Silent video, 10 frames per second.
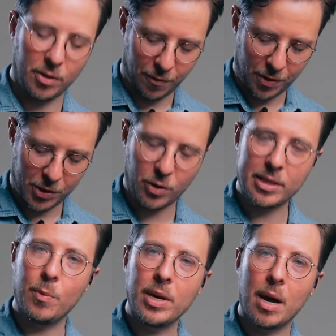The first string
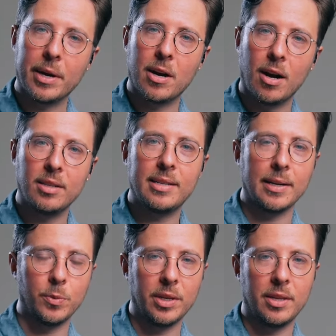that we come in
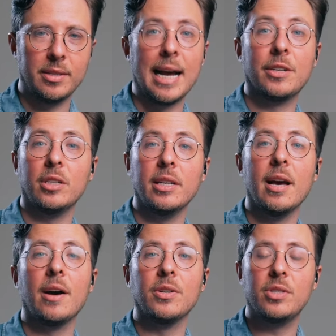contact with is actually
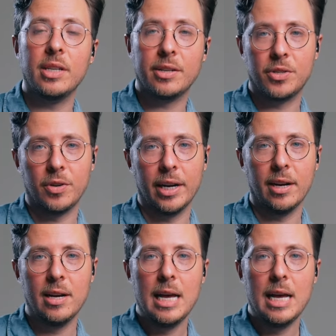our 6th string.